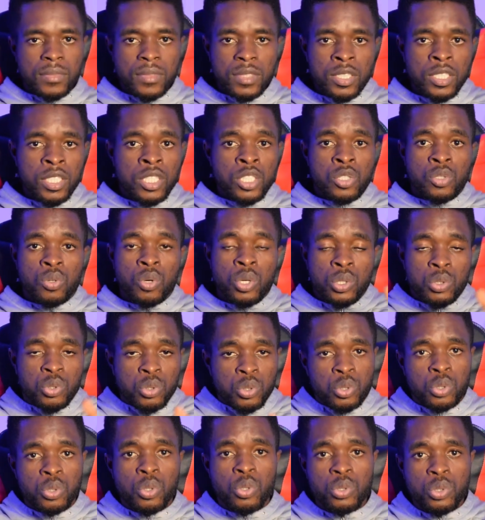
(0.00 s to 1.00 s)
it's going to show
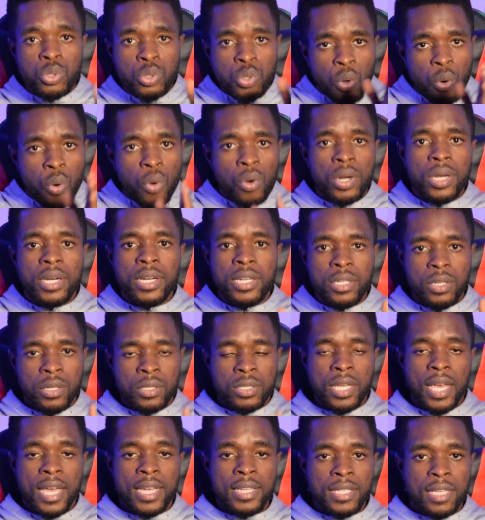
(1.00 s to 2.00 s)
you only those
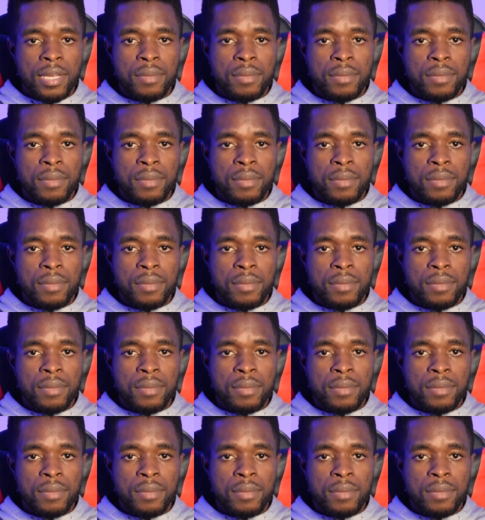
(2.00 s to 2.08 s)
items.